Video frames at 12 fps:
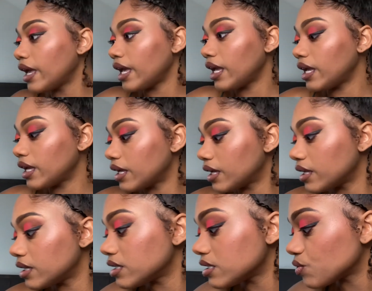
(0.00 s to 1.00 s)

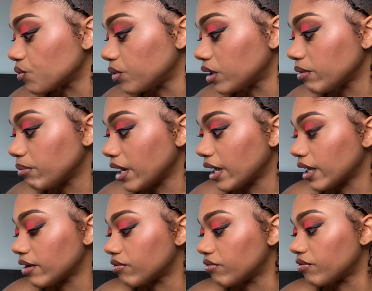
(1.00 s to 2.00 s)
And one of my
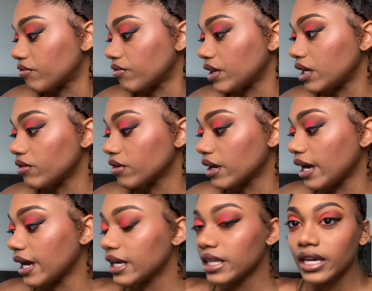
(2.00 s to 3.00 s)
favorite
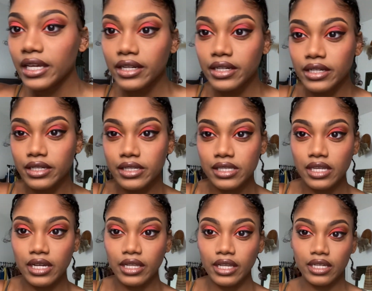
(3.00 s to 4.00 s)
highlighters that I
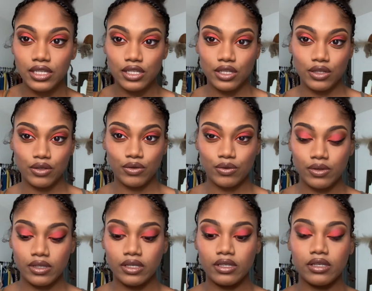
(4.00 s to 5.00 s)
like to use
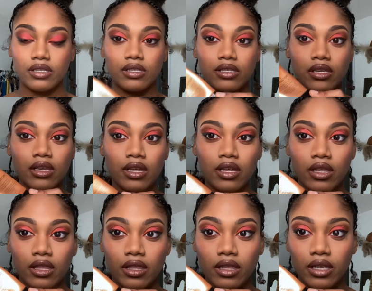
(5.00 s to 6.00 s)
is
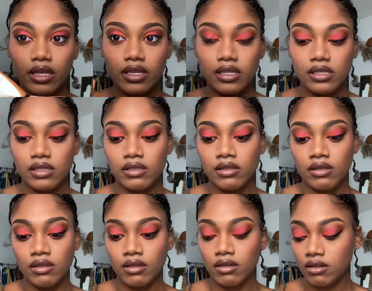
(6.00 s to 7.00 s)
this
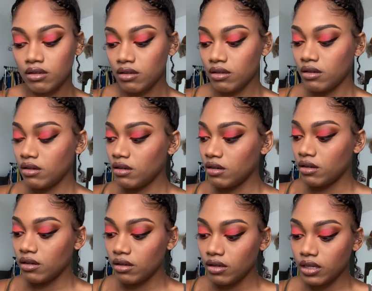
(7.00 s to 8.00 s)

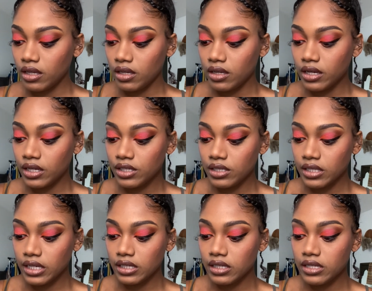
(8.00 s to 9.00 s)
and I just like
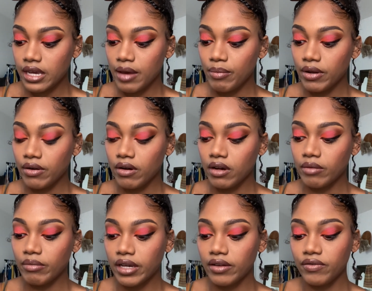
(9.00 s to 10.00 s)
to dab it on
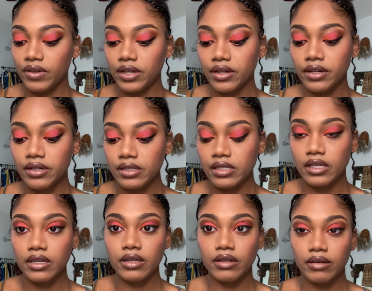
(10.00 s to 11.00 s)
my fingers
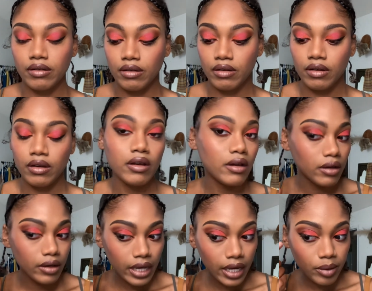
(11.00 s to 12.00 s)
and
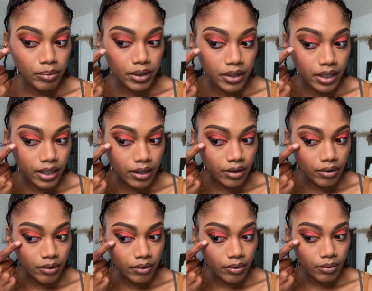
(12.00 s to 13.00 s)
kind of put it
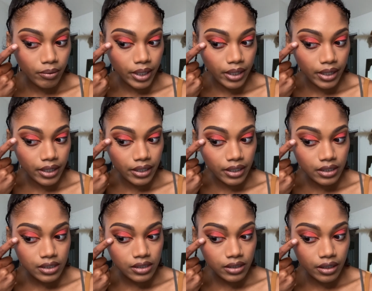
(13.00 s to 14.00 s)
where it needs
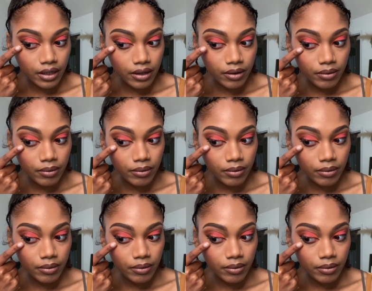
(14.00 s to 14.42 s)
to go.